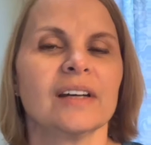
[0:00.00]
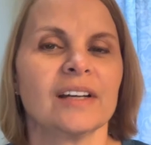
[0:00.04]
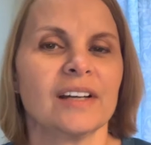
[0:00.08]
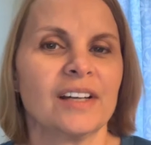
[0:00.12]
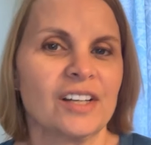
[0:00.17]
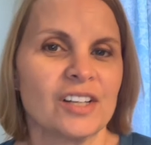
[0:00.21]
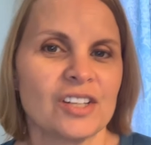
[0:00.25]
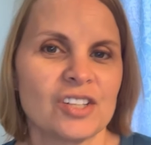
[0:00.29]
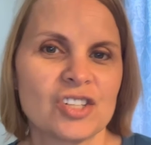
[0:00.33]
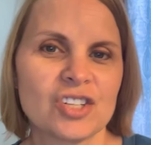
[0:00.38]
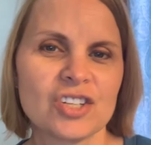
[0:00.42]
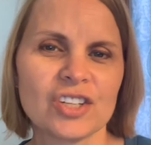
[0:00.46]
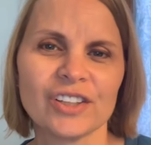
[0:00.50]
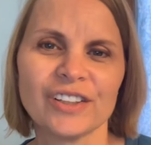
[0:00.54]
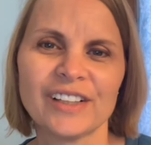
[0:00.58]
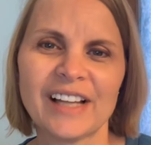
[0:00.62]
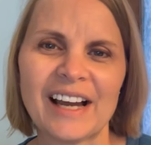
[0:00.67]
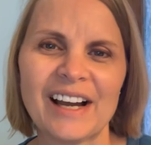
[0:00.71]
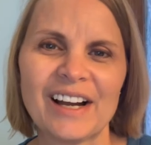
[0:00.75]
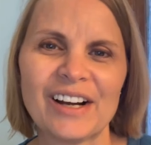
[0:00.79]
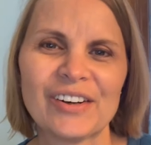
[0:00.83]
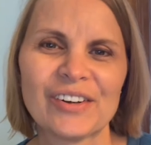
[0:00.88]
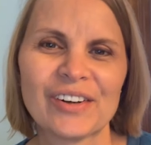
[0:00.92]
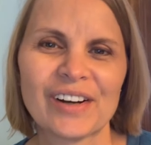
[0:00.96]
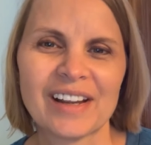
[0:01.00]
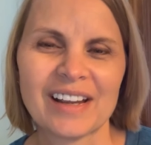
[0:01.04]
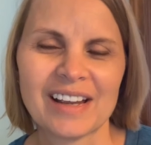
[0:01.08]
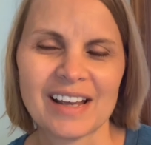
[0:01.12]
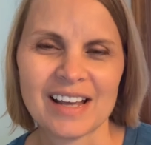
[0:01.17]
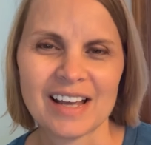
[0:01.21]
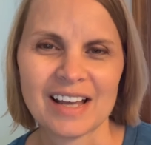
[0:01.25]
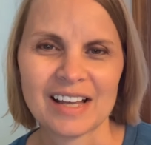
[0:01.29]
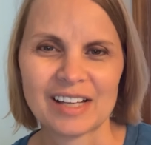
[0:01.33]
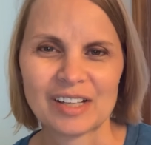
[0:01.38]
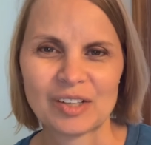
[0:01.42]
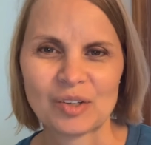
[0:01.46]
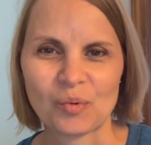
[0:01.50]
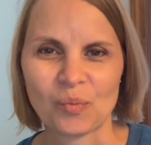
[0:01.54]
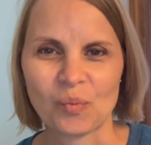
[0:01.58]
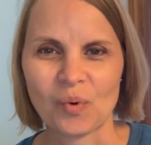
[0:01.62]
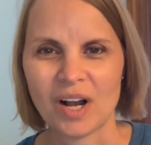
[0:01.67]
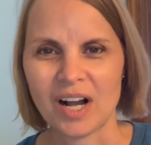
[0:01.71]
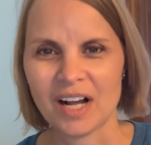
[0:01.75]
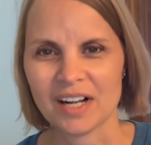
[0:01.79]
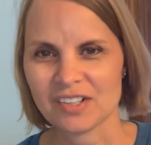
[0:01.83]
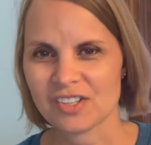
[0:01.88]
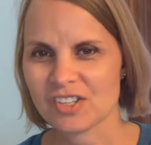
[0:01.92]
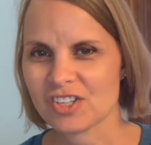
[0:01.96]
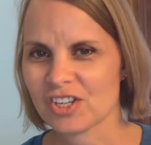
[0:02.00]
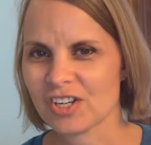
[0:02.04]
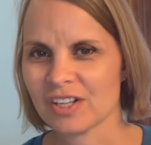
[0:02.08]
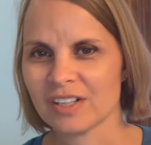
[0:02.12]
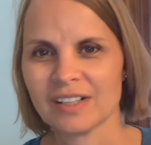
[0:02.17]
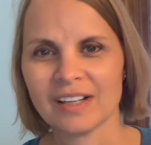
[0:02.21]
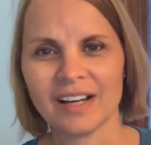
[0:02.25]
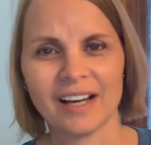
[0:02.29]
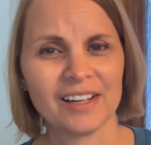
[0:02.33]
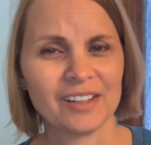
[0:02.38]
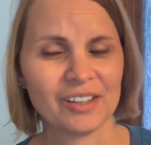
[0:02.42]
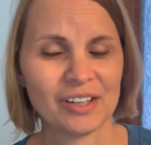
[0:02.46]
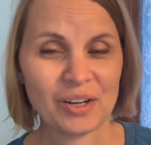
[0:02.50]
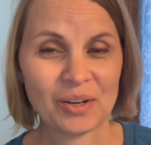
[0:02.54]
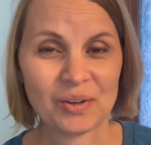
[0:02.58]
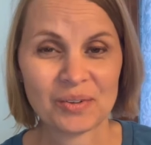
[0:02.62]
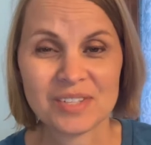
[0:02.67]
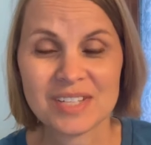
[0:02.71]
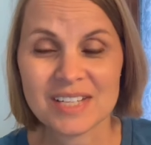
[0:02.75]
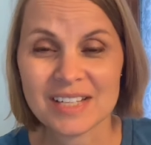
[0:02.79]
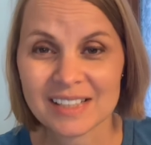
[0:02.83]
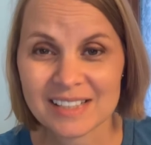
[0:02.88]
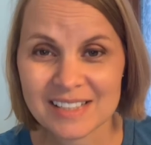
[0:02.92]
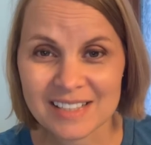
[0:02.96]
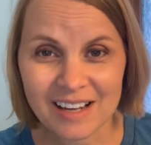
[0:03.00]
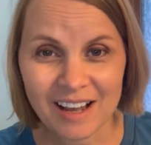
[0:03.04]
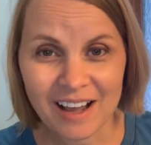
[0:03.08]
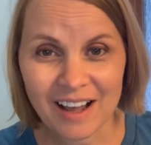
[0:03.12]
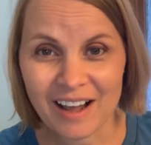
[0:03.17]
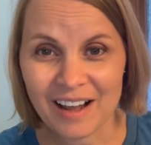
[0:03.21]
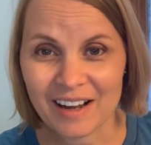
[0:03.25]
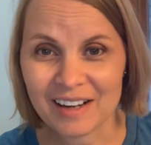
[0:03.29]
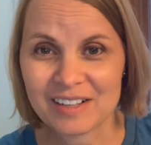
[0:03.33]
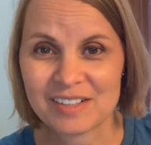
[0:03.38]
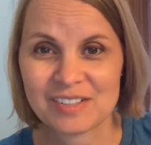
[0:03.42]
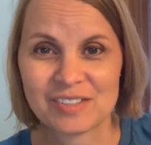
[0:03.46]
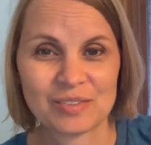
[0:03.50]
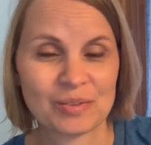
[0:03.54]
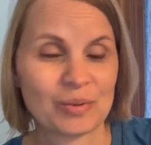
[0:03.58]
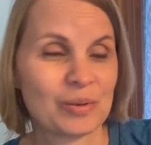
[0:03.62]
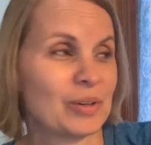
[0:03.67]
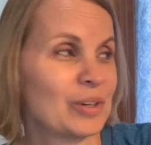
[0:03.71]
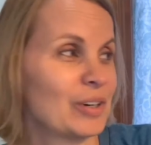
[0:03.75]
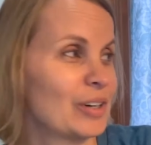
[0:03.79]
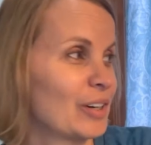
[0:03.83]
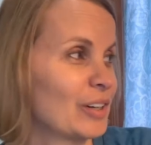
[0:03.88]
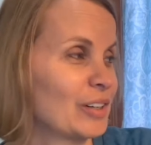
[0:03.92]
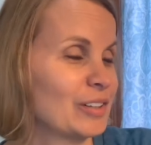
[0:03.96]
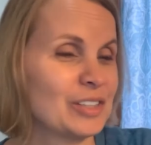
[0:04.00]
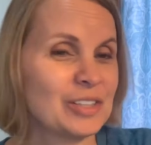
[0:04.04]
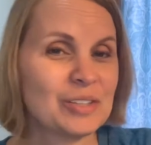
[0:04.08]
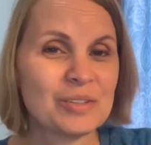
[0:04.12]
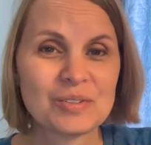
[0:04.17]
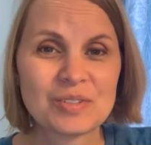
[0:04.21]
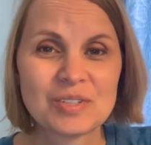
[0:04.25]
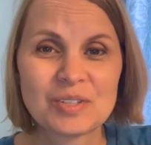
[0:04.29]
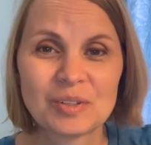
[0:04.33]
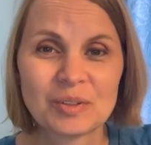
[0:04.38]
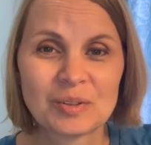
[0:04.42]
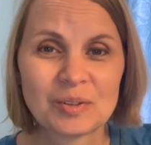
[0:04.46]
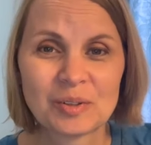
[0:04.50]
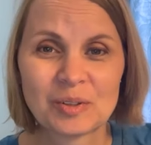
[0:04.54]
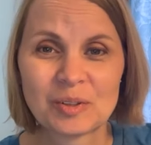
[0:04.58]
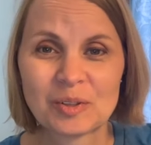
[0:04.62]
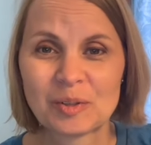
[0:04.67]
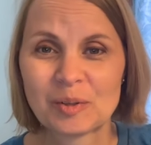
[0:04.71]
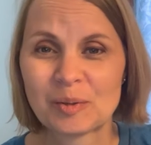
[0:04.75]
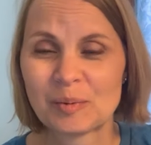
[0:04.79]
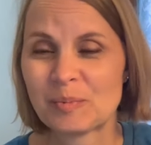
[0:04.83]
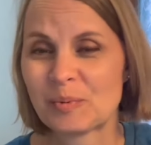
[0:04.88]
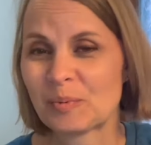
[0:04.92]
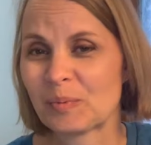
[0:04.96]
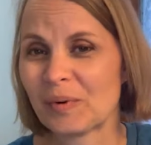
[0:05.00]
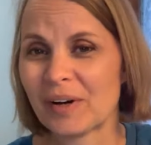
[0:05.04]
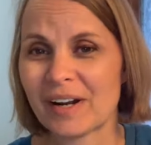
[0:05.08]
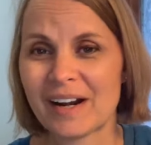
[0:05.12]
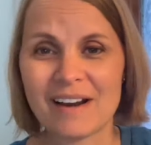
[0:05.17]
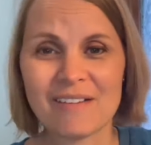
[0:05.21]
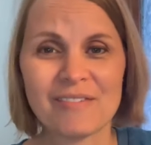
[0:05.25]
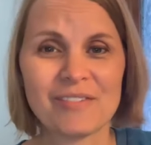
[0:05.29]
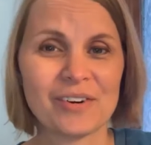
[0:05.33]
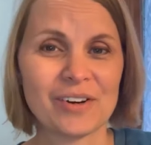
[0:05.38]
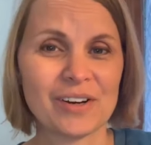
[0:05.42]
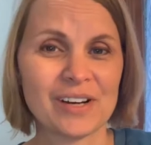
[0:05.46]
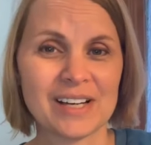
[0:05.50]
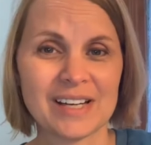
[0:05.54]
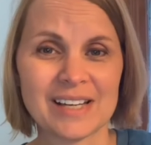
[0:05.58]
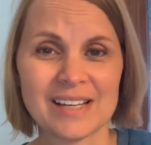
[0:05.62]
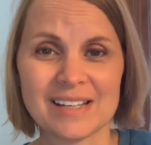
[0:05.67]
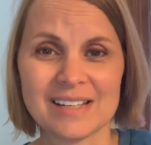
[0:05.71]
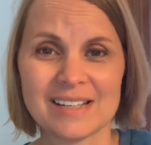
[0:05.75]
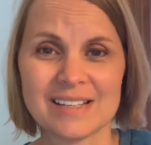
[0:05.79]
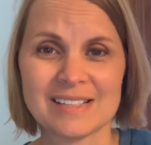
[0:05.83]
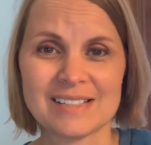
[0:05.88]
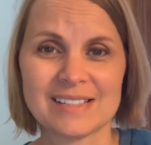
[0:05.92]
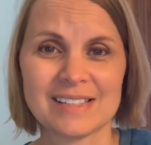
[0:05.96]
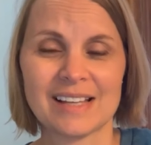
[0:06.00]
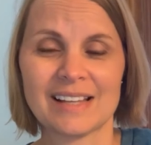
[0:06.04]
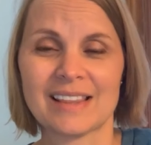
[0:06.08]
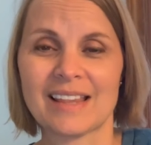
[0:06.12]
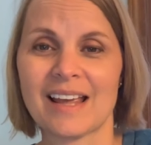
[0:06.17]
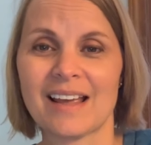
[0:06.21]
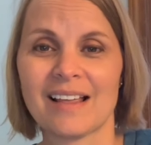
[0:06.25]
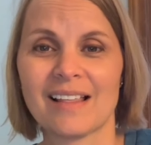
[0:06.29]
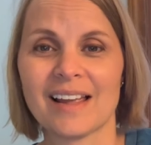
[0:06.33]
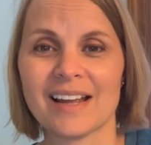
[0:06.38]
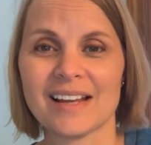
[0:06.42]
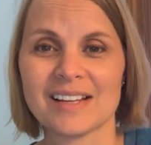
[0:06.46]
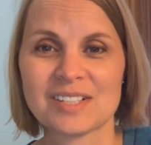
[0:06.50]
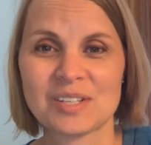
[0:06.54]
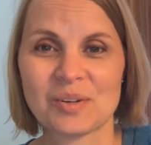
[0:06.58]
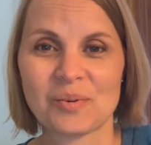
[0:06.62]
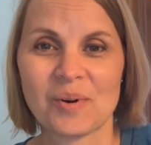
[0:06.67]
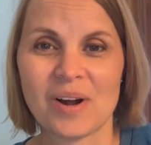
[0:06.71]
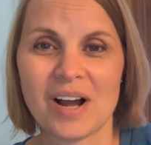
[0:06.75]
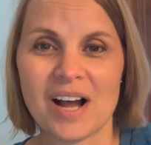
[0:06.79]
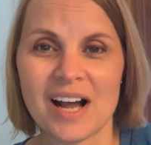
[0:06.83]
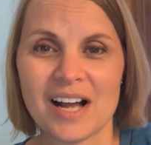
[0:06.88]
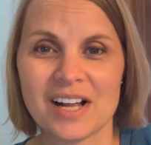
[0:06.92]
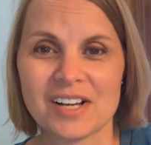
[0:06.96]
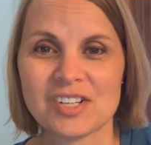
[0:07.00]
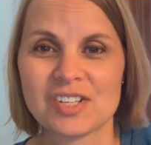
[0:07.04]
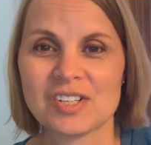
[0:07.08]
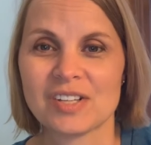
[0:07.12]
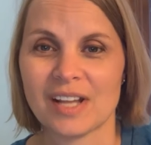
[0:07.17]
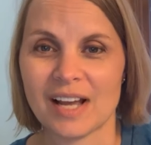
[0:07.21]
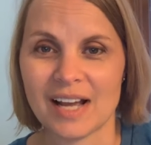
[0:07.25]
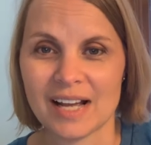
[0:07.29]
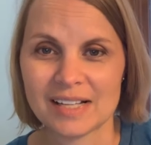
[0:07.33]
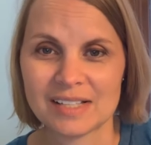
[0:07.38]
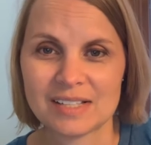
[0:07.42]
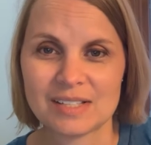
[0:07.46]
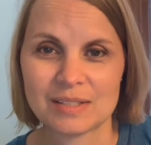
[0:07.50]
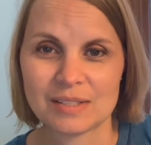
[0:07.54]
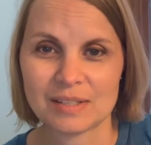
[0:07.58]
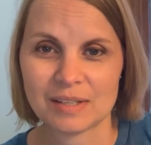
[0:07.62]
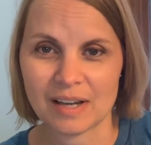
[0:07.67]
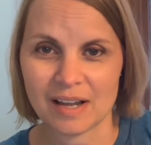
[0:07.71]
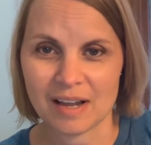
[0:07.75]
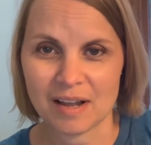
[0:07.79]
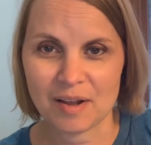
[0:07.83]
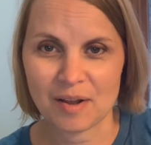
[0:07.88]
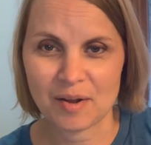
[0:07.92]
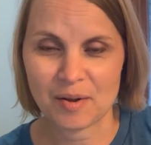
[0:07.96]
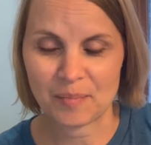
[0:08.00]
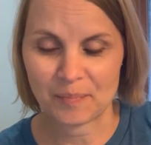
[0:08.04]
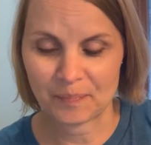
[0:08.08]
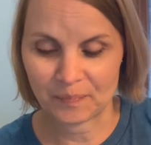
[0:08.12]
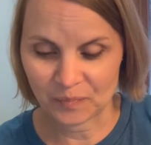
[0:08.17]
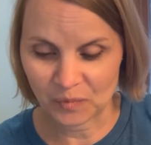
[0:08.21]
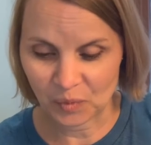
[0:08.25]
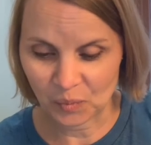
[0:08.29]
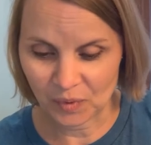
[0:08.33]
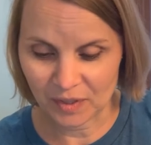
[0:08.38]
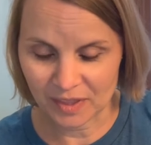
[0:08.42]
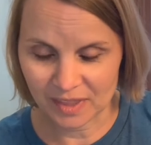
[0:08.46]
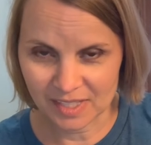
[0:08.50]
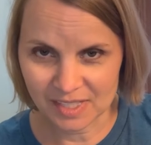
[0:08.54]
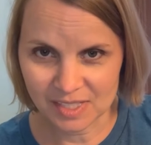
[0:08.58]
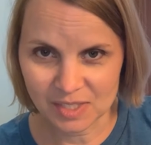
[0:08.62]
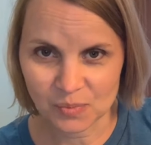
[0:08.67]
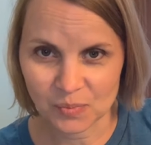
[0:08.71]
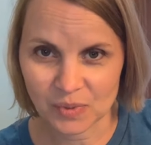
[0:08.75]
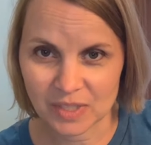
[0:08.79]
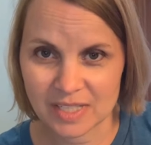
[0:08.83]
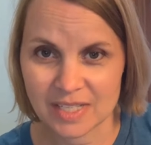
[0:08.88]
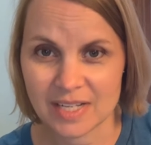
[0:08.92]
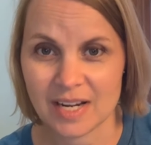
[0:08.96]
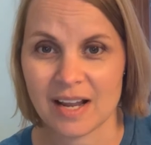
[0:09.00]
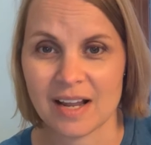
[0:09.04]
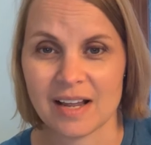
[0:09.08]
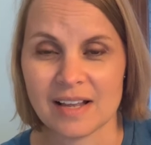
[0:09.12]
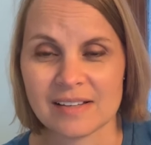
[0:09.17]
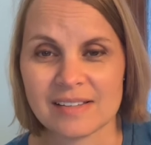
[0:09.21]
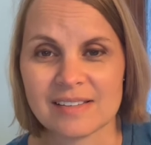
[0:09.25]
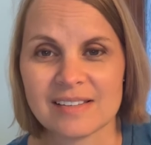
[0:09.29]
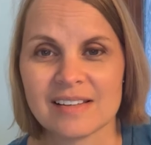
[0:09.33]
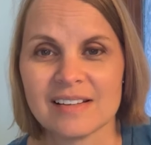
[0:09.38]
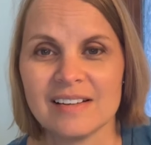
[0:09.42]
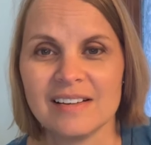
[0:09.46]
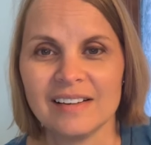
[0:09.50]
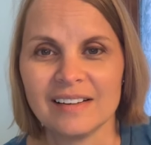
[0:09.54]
chill out and watch, I don't know, TikToks or YouTube, whatever it is that they like to watch. That's what this one does.